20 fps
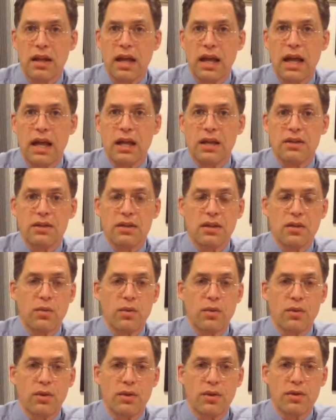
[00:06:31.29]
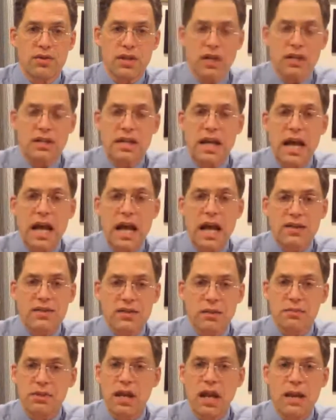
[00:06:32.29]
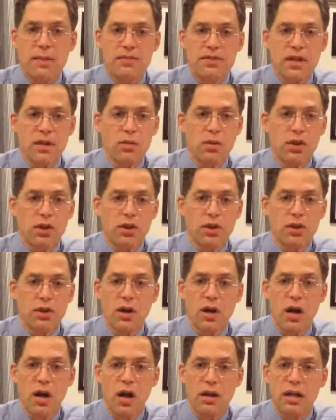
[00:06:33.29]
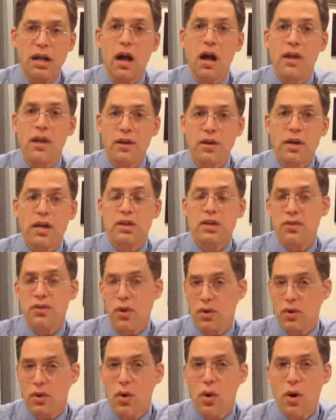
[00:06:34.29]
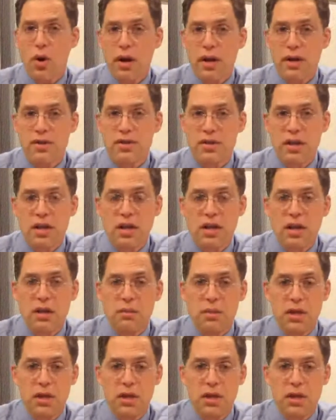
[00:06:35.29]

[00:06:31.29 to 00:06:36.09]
And there's an attack sometimes that will occur on other internal organs